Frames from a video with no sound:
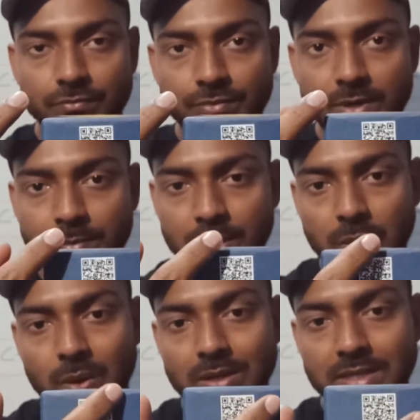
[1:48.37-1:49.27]
will be
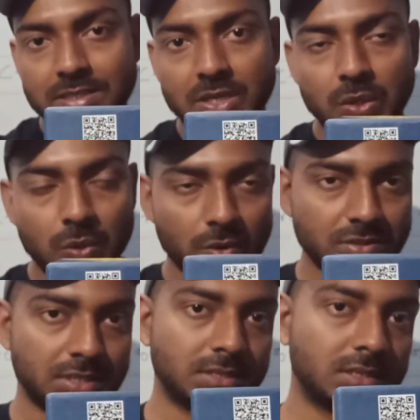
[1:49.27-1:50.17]
called its
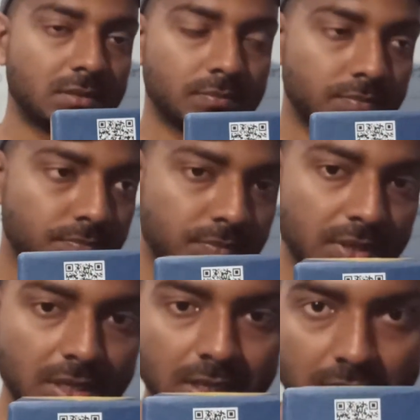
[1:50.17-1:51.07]
cross section.
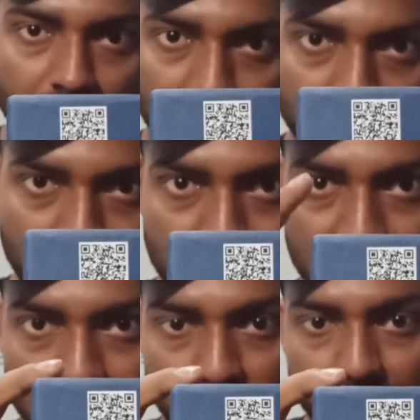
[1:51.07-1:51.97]
In
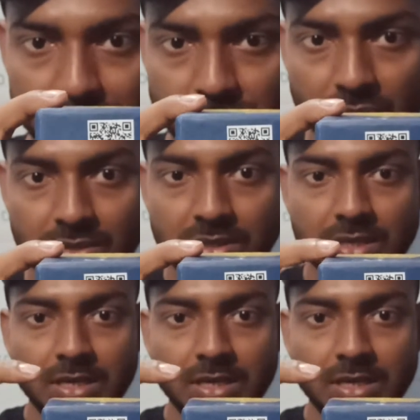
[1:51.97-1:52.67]
case of this solid,